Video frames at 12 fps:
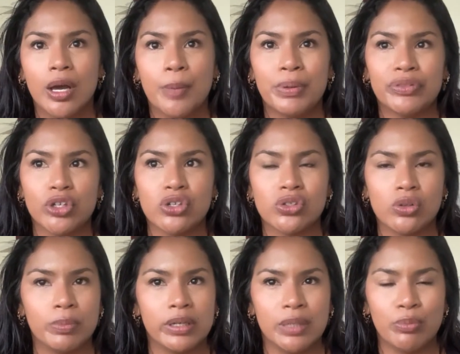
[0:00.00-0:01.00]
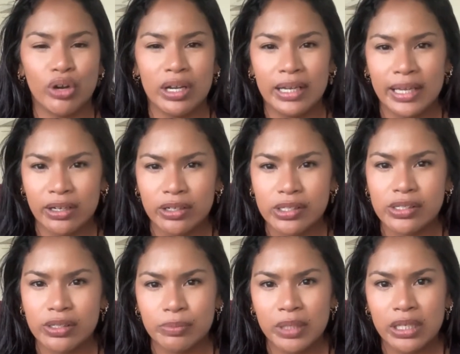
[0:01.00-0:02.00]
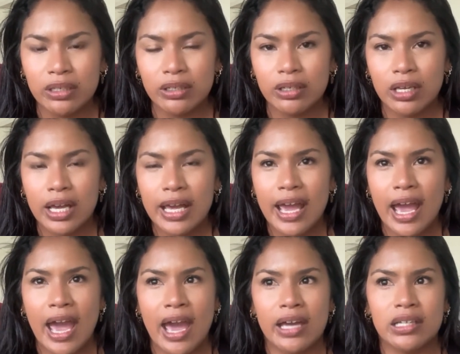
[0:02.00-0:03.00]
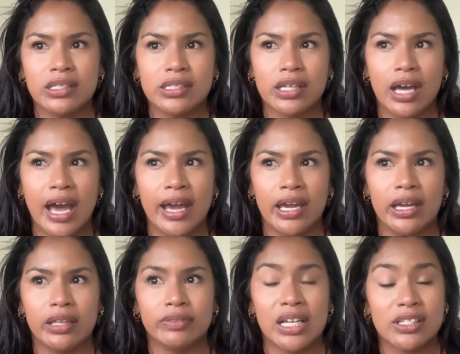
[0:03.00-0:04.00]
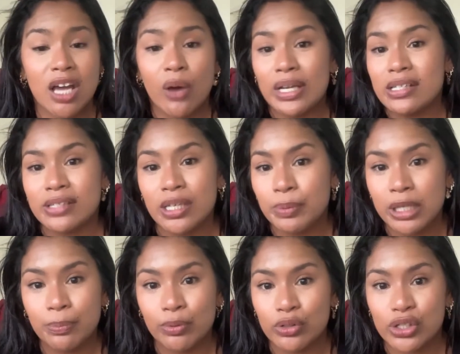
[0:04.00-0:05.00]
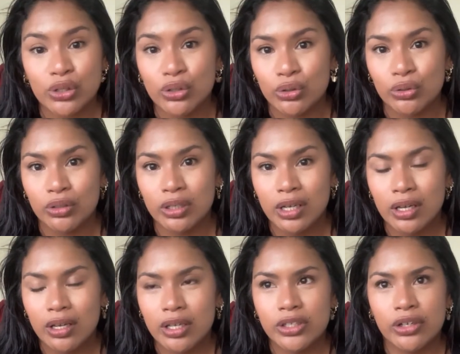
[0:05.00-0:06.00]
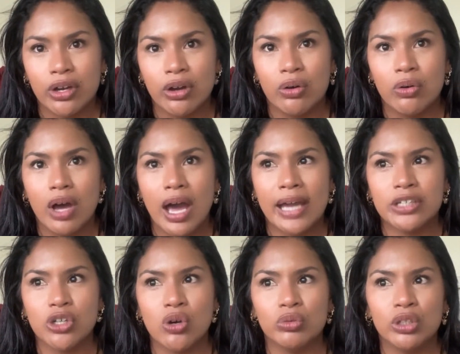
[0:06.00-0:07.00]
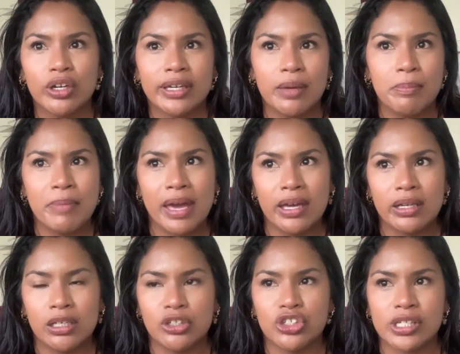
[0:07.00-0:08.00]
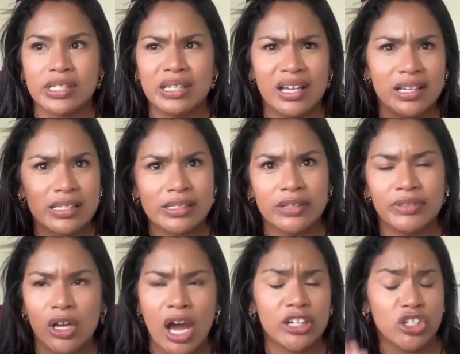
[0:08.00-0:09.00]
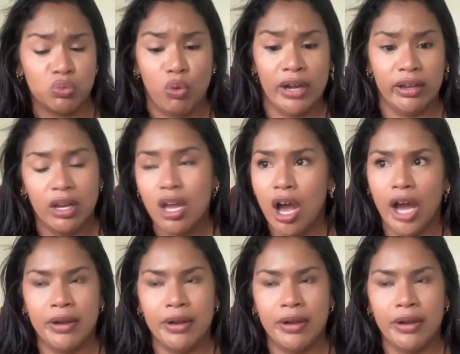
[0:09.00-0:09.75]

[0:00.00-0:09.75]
But there's so many more layers to me, and that's how I see people too. You know, I don't look at men and just lust and think I just want a